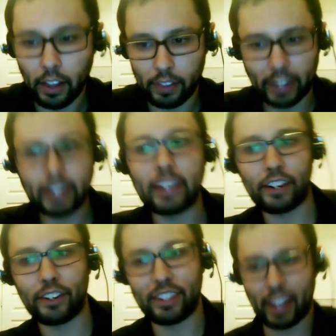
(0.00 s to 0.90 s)
The idea
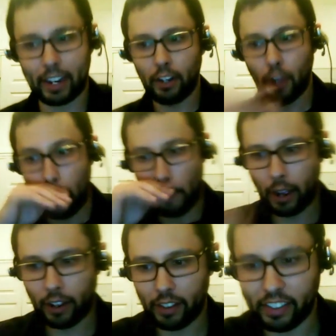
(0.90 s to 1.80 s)
here is that
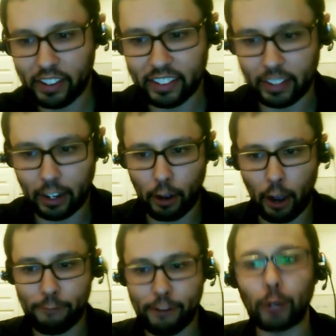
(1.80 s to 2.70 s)
this is
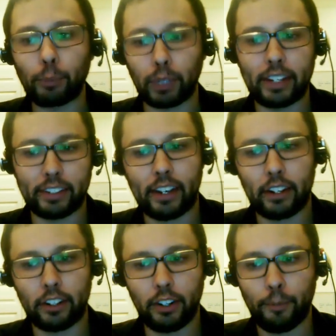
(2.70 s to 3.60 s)
a fair play
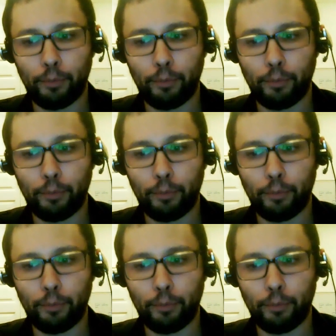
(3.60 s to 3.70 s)
standard.